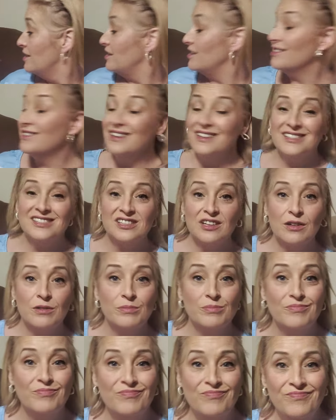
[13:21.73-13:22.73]
You like
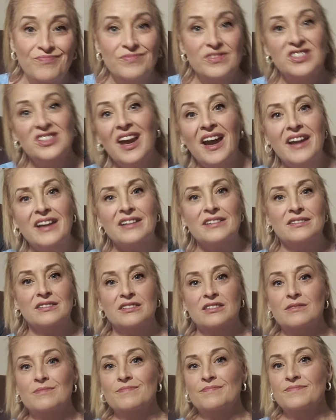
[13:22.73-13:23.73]
something? Say it.
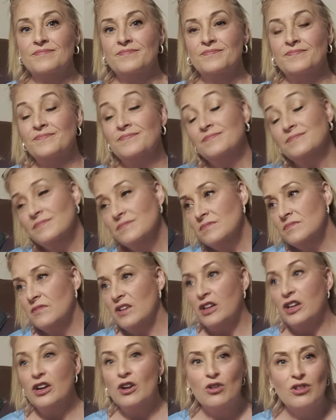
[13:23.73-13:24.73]

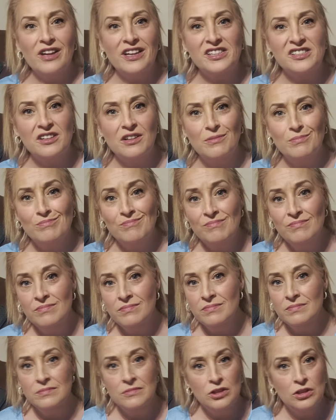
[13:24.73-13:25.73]
You don't like something?
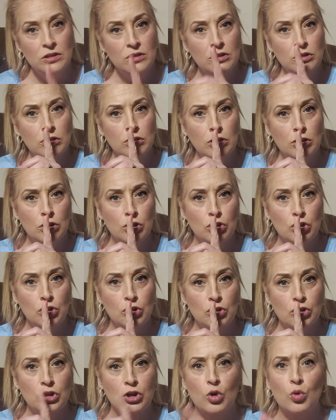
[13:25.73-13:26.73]

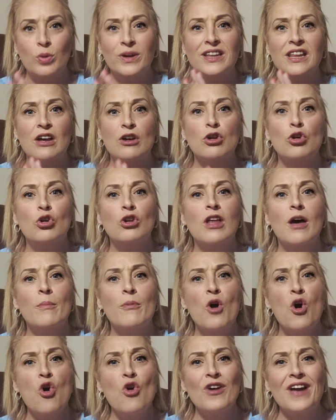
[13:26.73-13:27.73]
Cuida con la
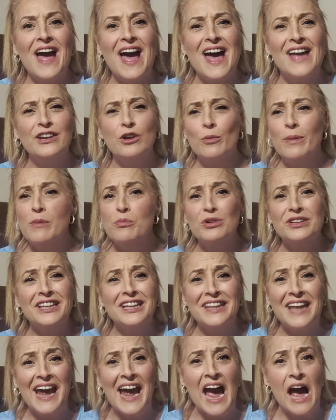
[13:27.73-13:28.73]
boca. No me
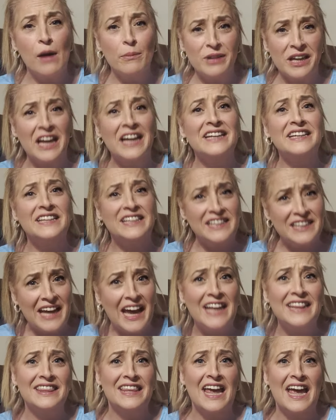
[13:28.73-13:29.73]
importa dejar mi
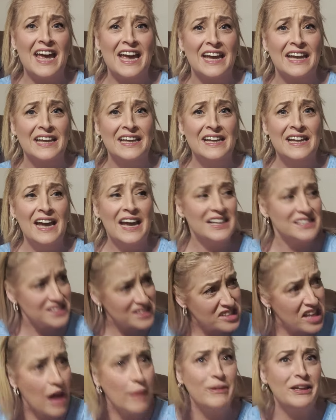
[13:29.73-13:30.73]
galleta.
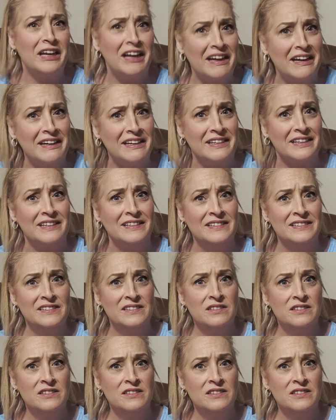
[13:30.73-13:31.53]
Está bien.